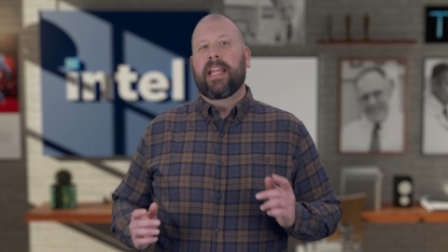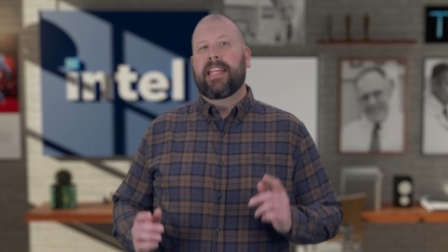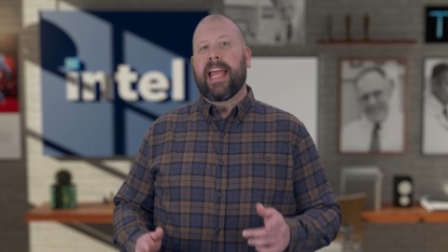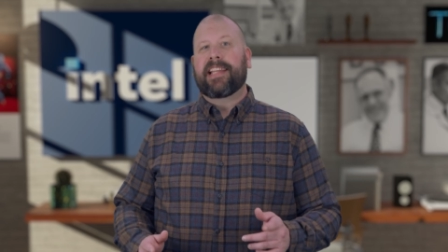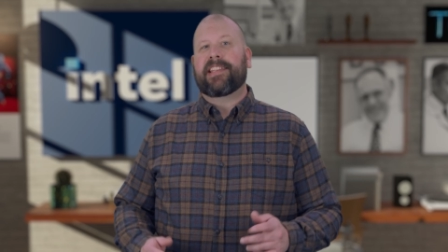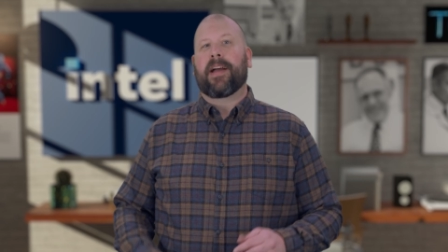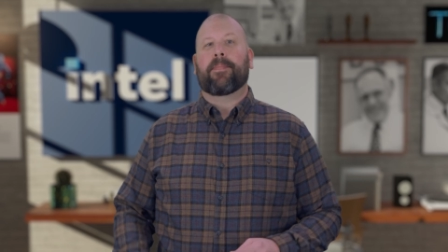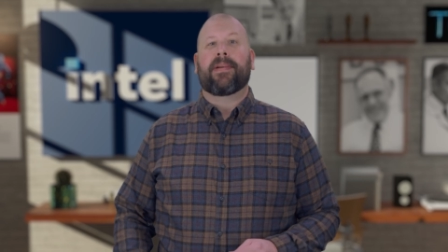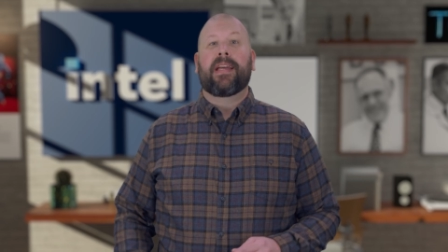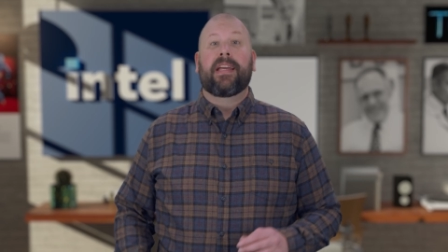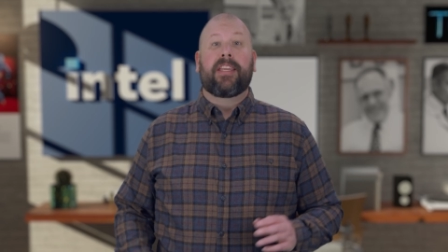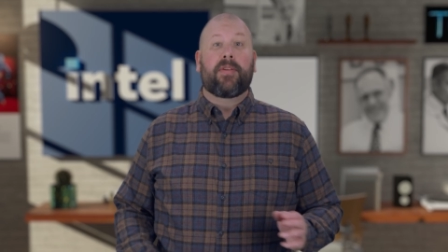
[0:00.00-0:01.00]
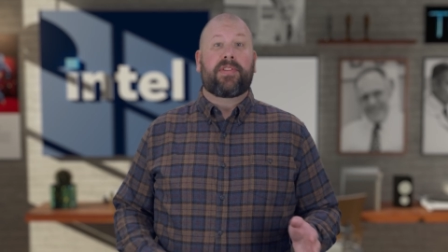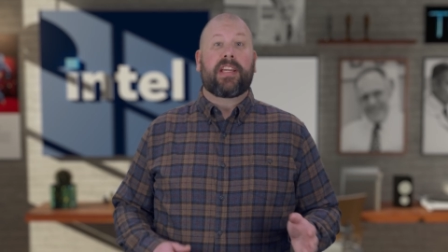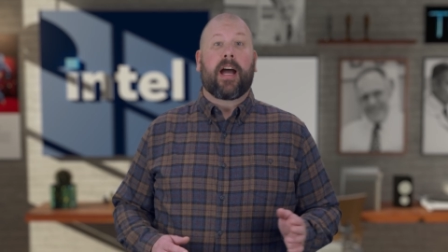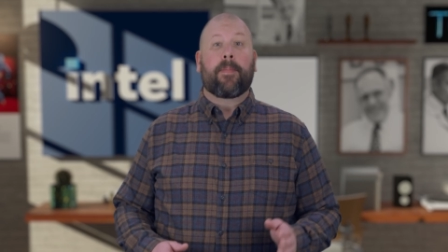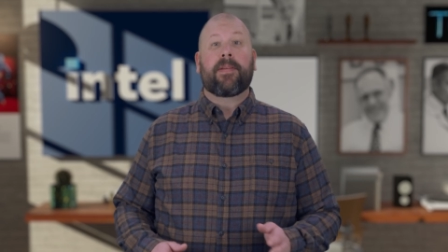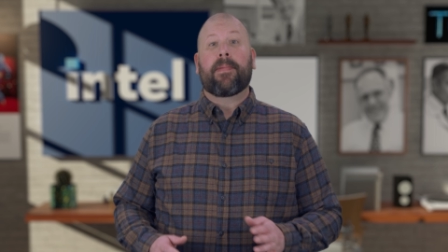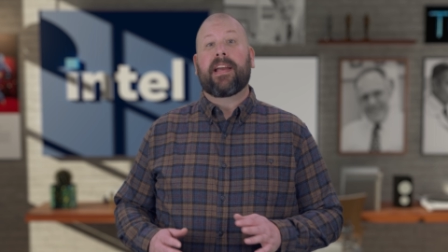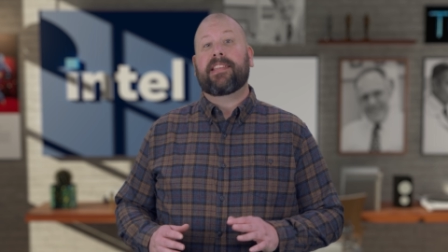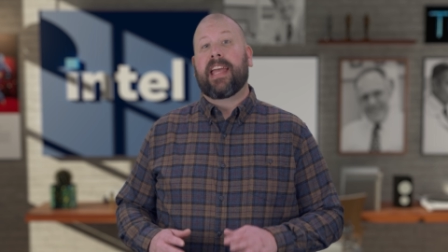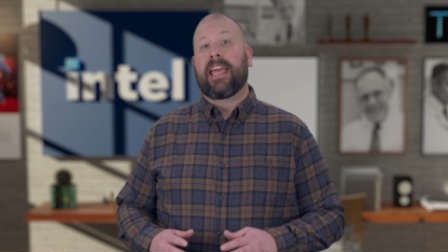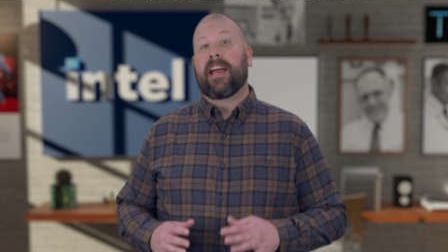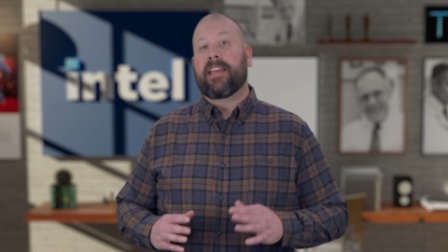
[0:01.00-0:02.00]
Next up, Using
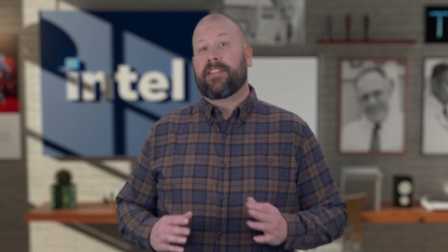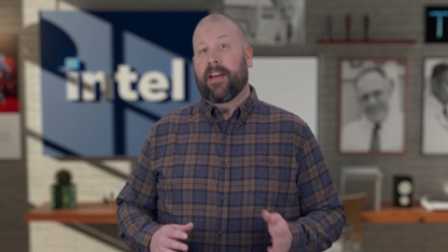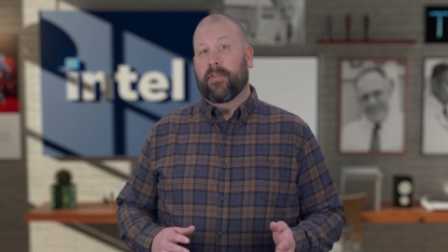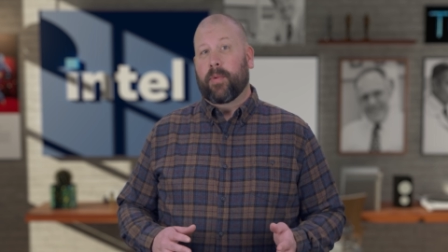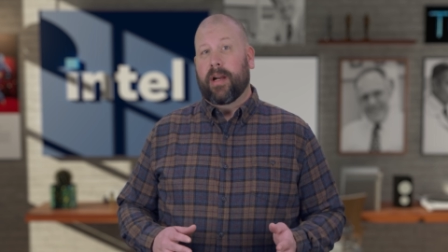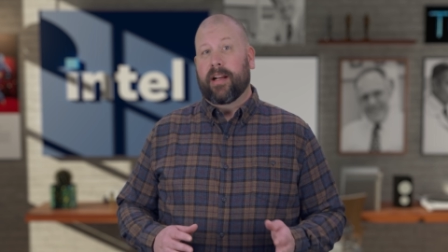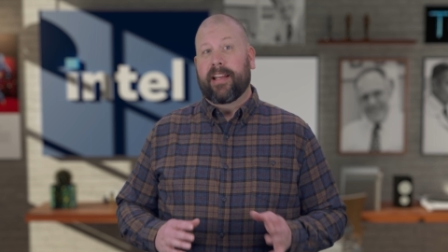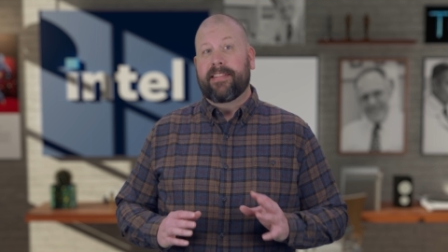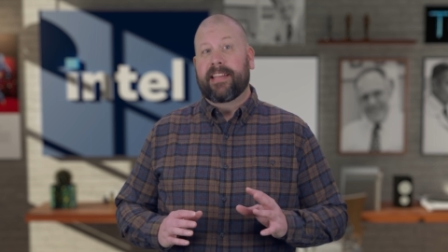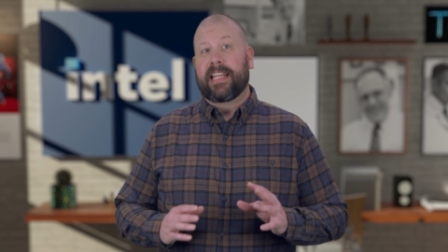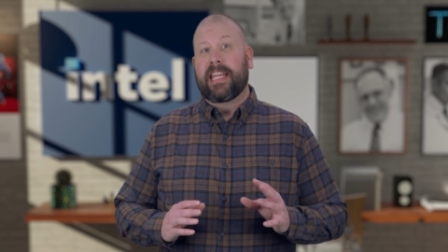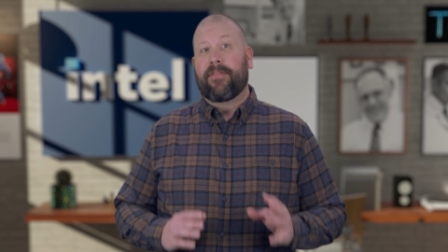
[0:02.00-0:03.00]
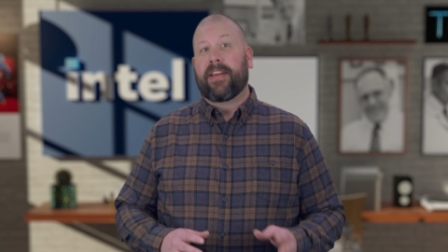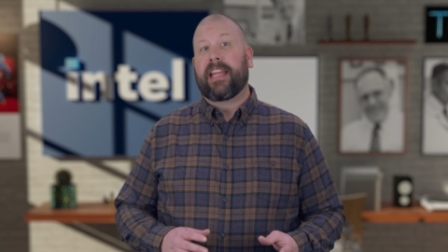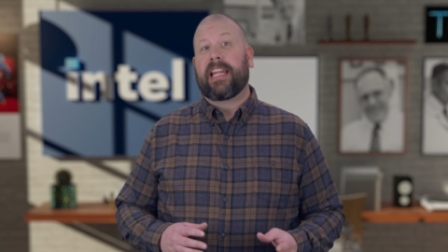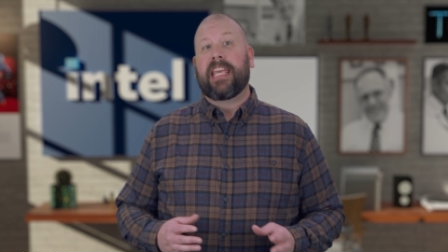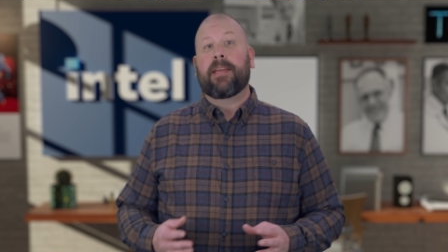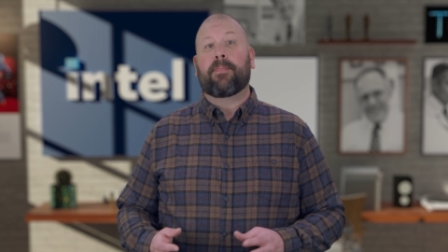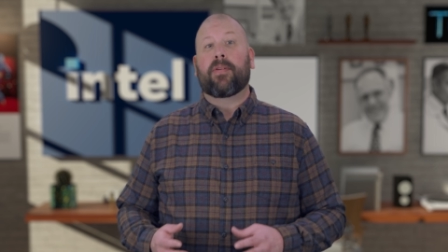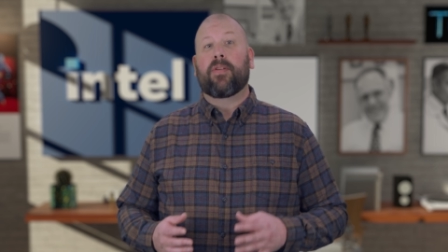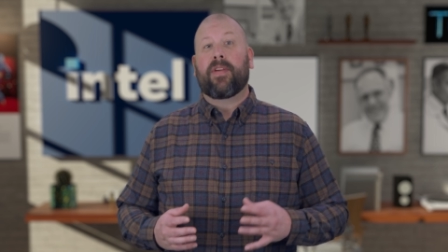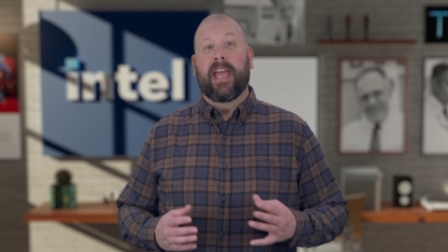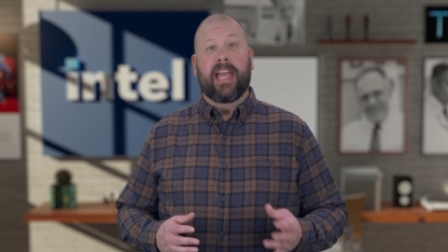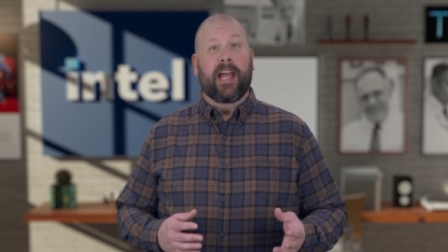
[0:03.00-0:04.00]
optimized AI software can significantly
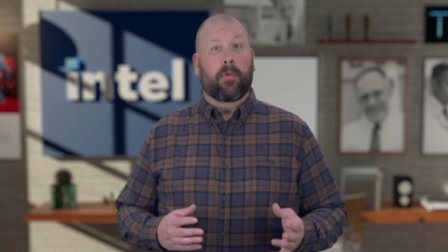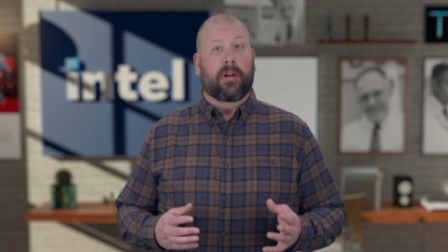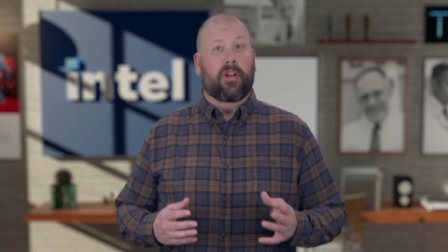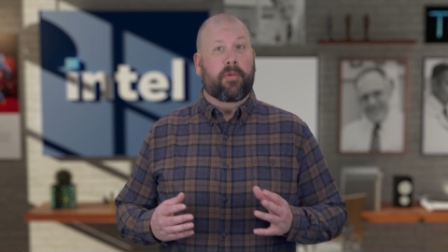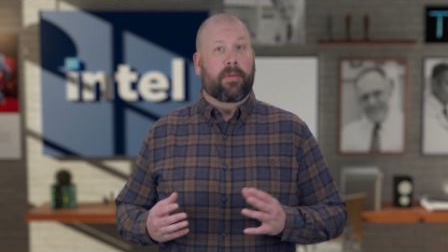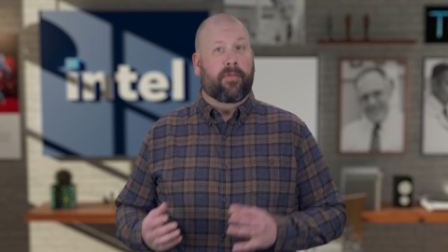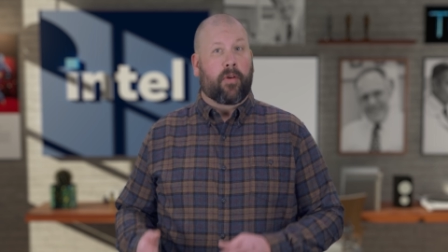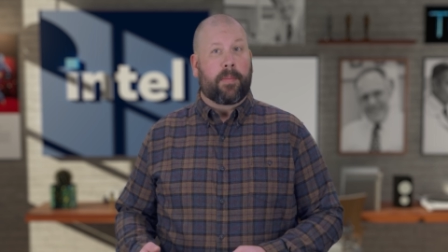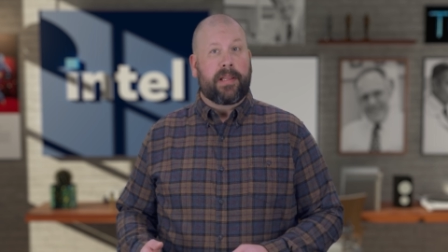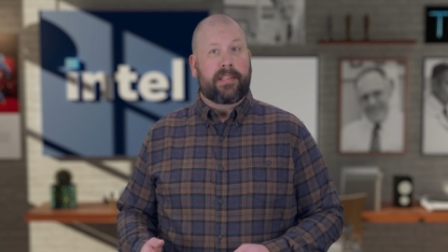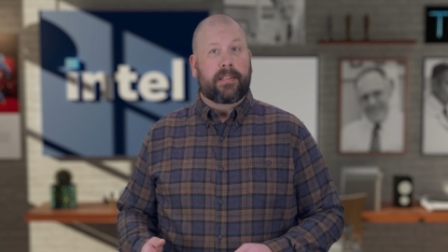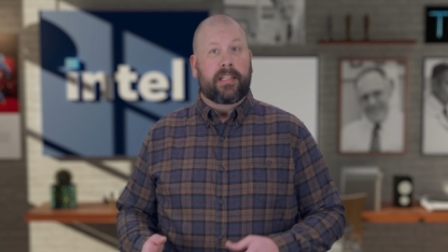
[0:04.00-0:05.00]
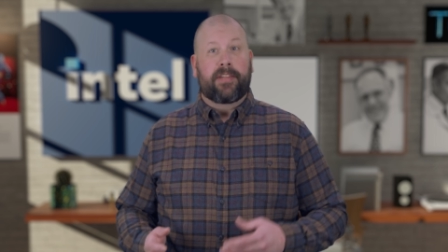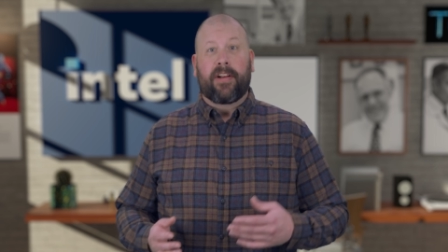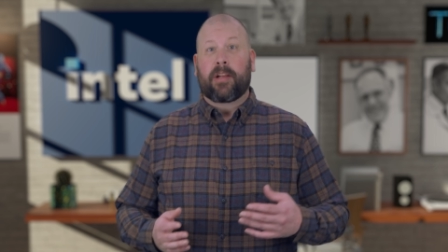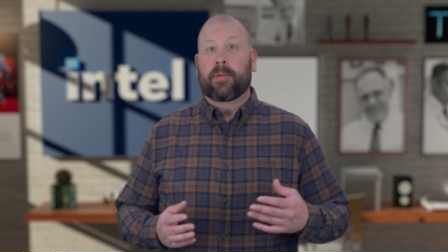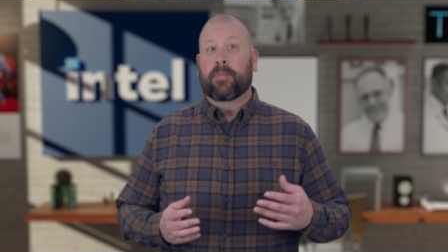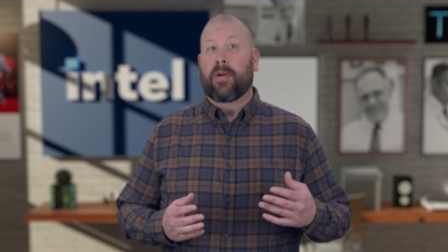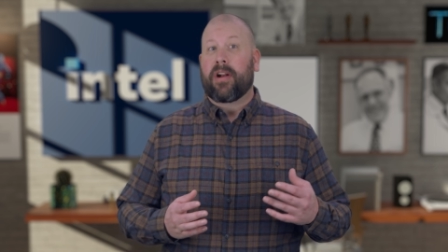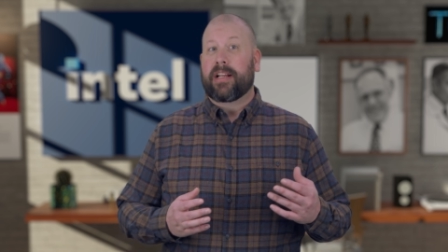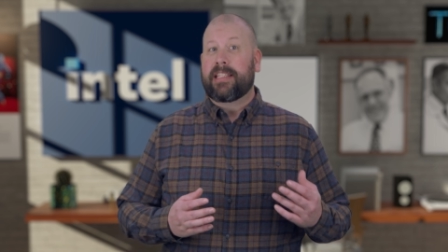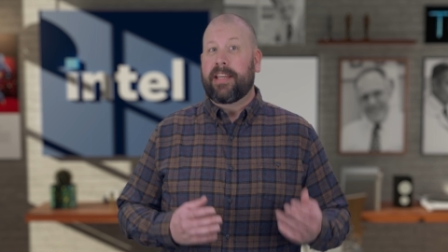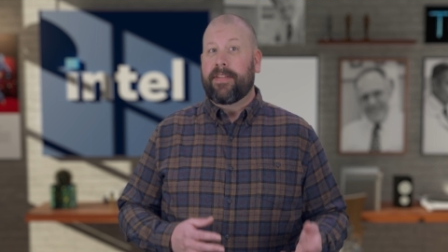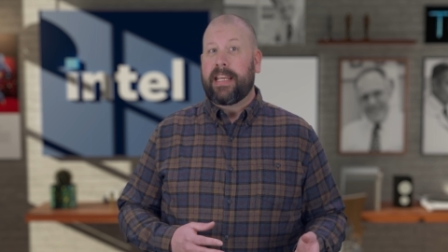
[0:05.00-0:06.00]
improve AI workload performance, developer
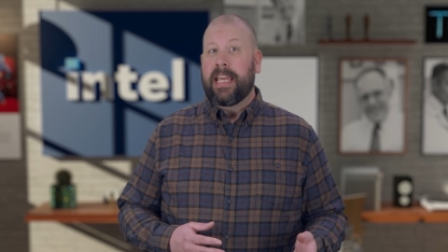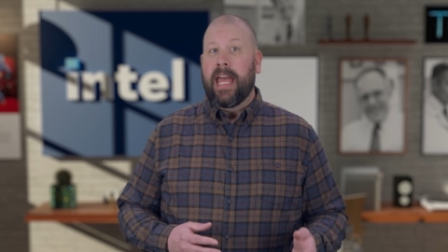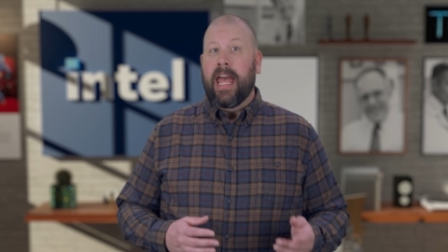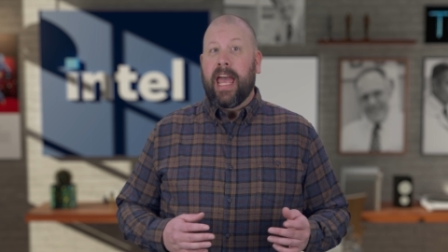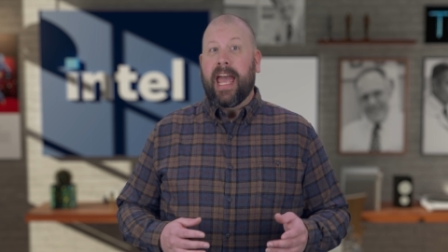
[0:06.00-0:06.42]
productivity,